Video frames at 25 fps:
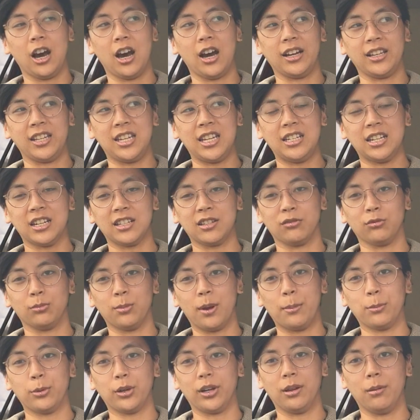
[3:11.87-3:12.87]
He doesn't
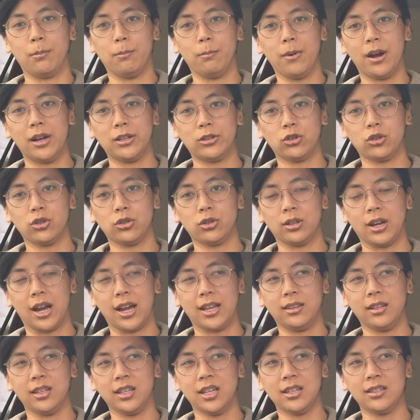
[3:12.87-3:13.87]
remember him much.
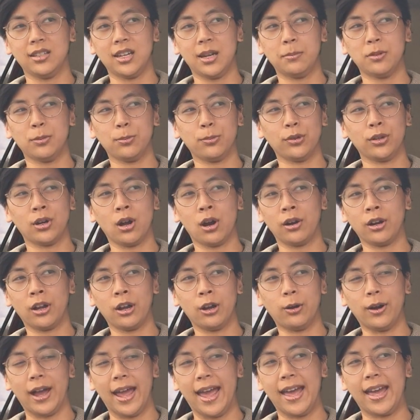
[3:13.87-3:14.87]
I think his name's
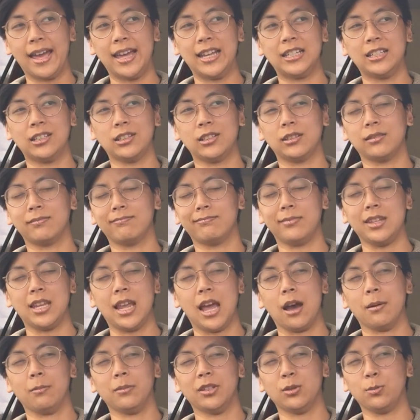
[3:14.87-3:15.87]
Bernardo, and
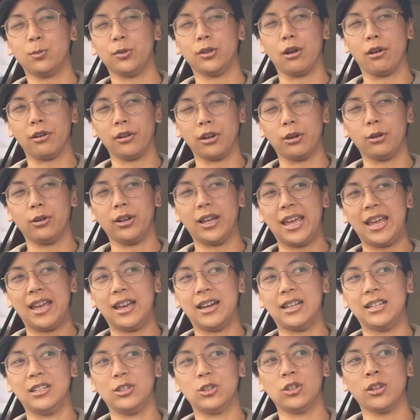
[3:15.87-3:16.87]
yeah, it's Bernardo.
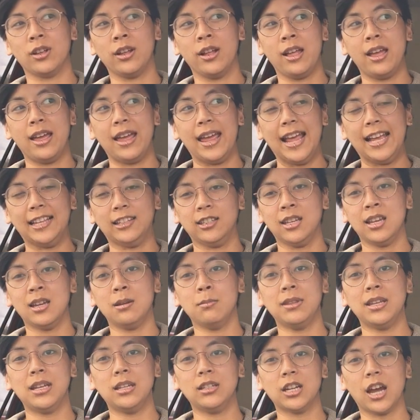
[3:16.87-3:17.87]
And it's
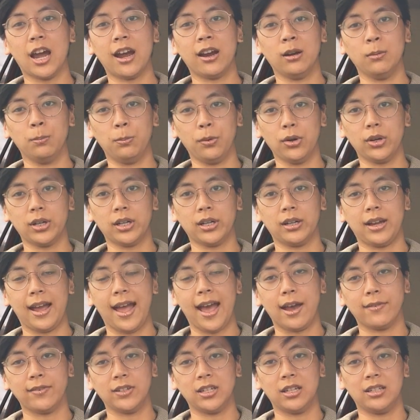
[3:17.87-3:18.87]
him the entire book
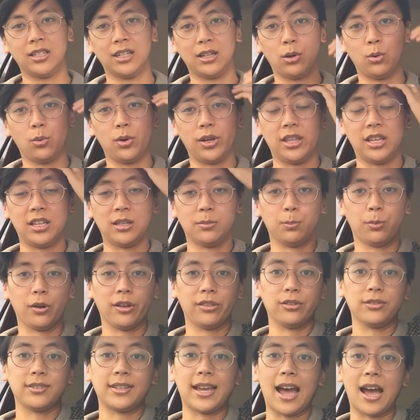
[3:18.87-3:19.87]
having to deal with his
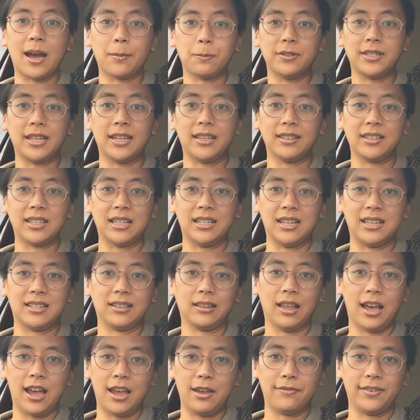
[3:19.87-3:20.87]
brother's absence in his
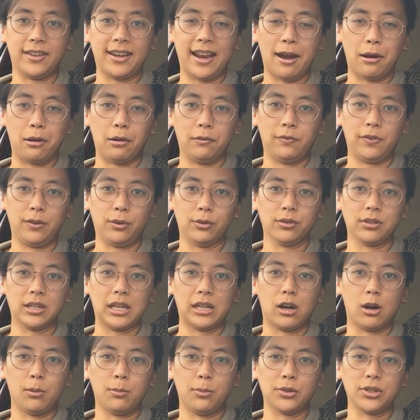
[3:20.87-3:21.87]
life and how it feels
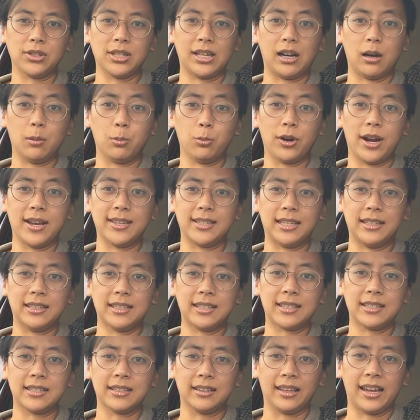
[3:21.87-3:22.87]
like almost like a
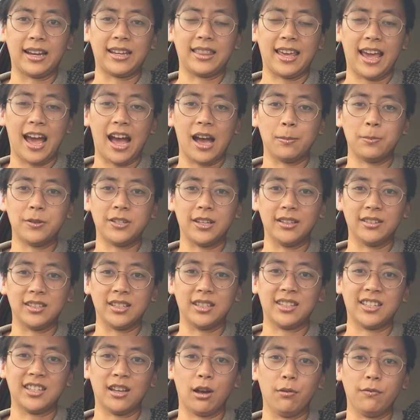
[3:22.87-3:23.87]
presence, like the absence
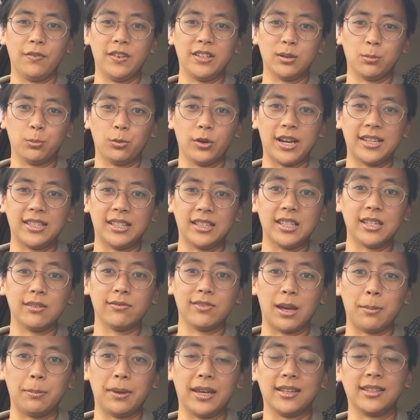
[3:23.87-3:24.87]
itself is a presence, if
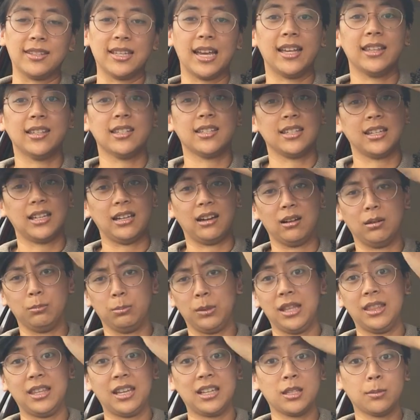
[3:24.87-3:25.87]
that makes sense.
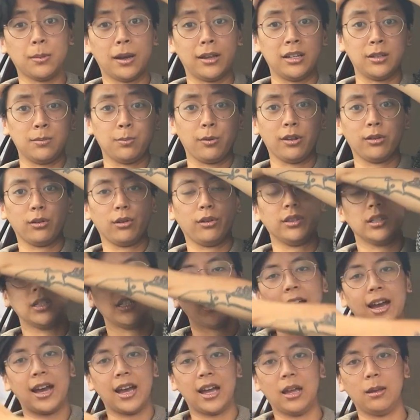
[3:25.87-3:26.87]
He thinks about his brother all the
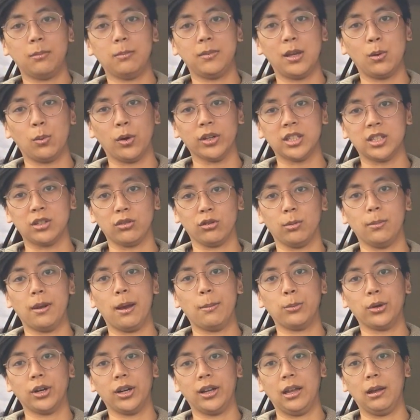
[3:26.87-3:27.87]
time. He wants to
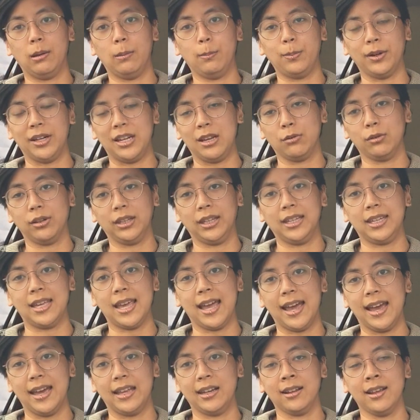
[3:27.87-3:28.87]
remember him, but he really
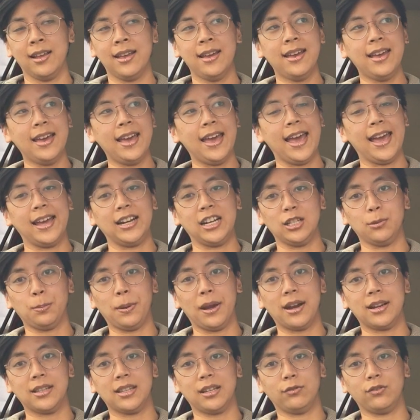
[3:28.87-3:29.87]
can't. And his
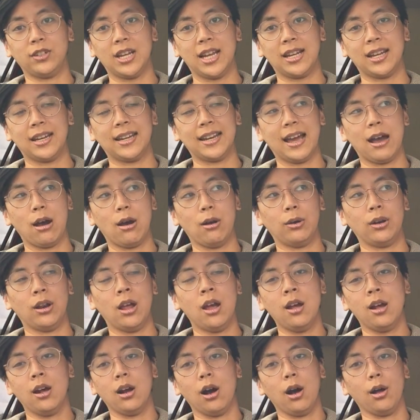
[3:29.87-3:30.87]
parents have taken down
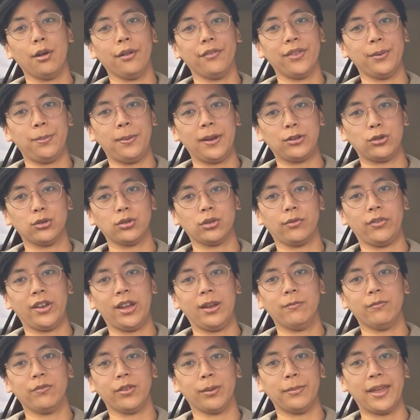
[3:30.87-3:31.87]
all of the pictures of
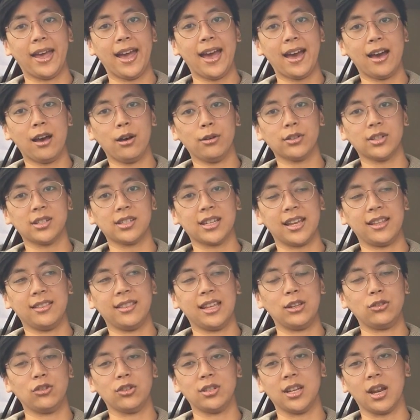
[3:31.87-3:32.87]
him from the house, and
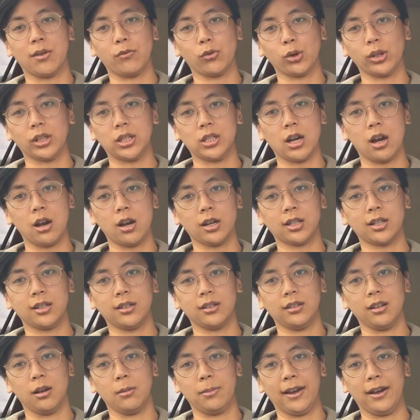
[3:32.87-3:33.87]
they just never really talk
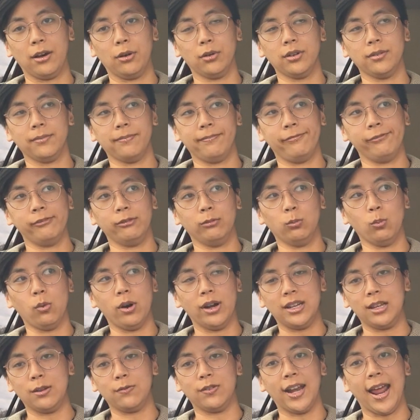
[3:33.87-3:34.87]
about
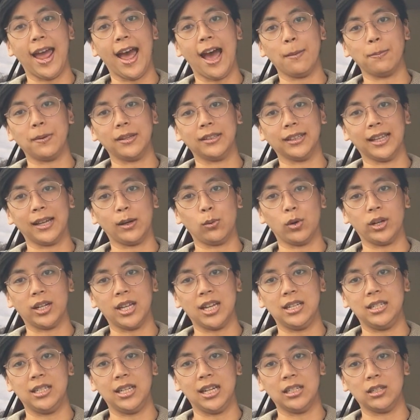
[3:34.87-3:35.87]
what even happened, like what
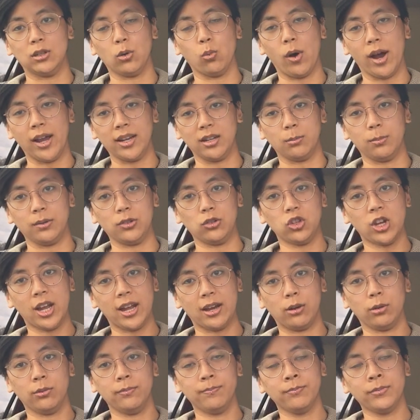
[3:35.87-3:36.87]
he did to wind up in
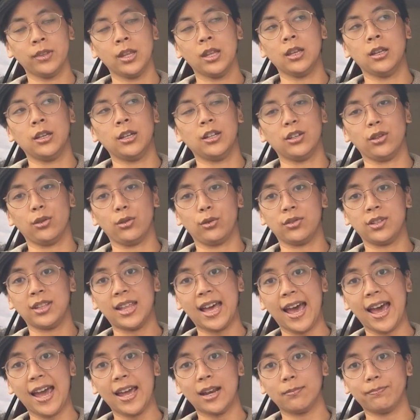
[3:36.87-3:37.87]
jail. So there's
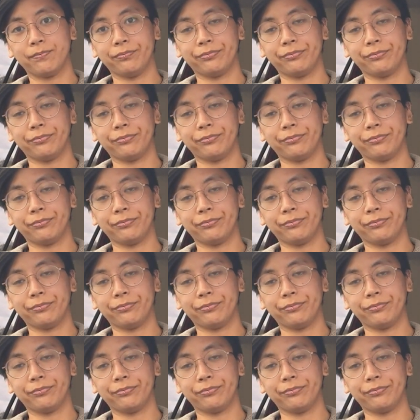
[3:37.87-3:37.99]
that.